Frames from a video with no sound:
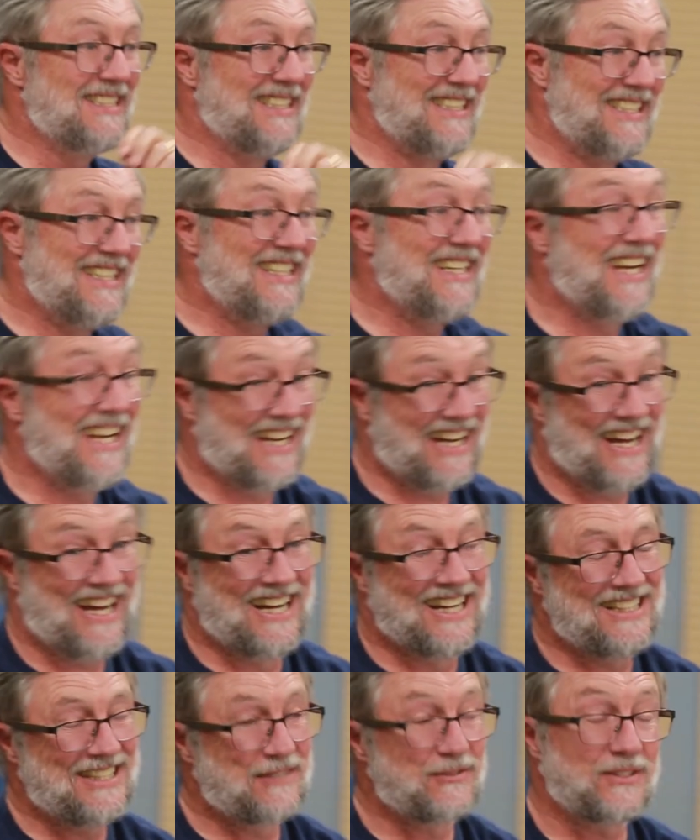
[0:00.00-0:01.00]
Yeah,
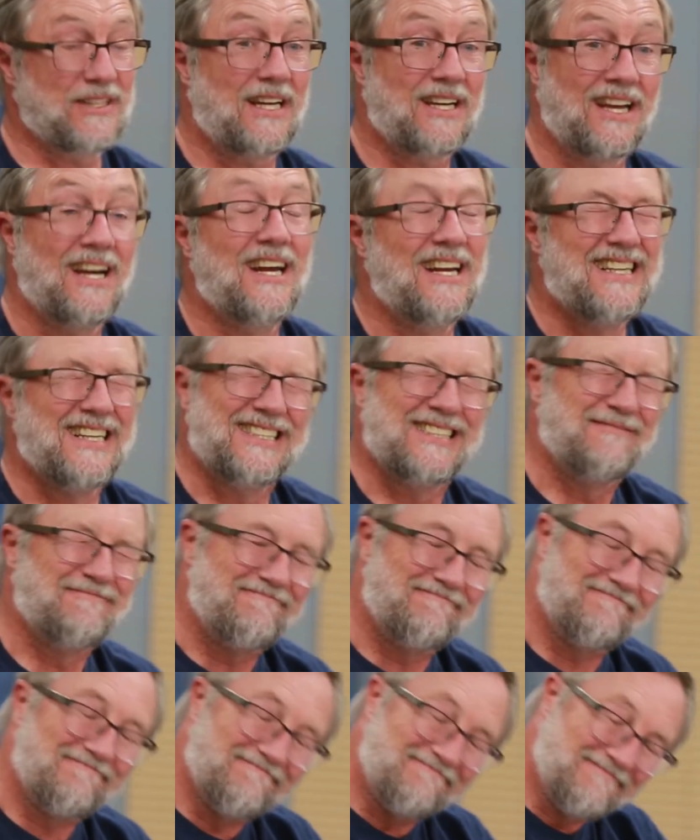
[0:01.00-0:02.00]
and I was like,
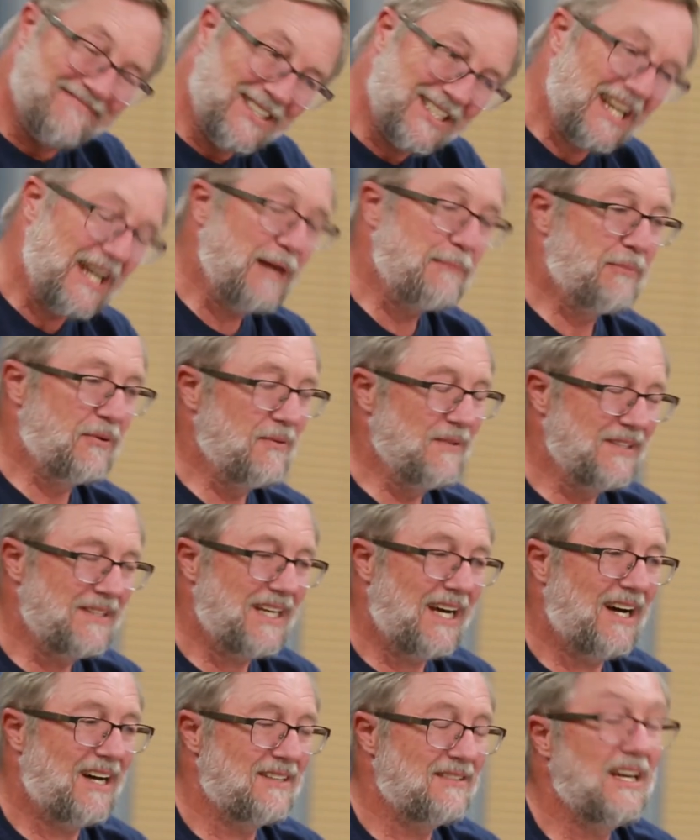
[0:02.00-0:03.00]
okay, pulled it
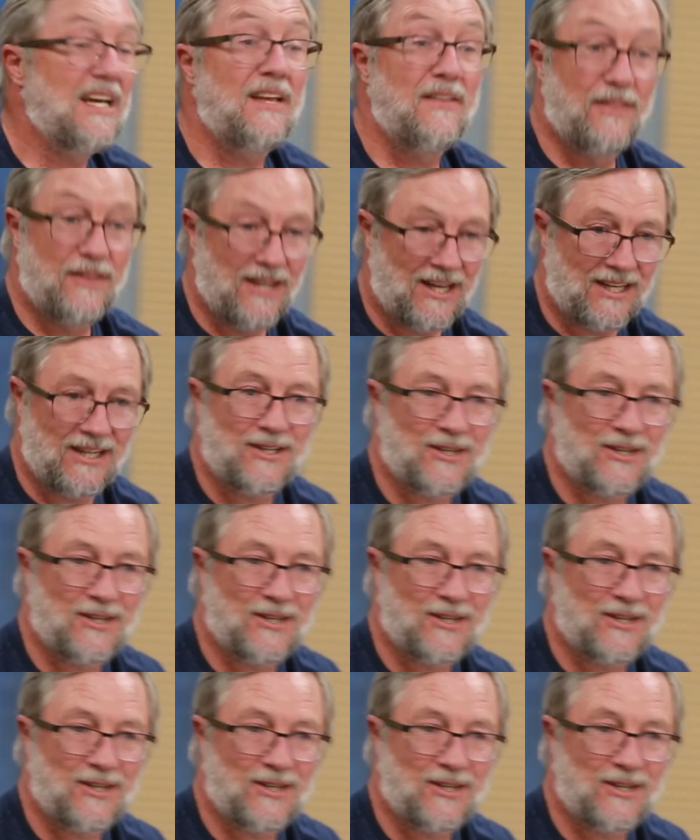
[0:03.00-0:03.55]
out, and then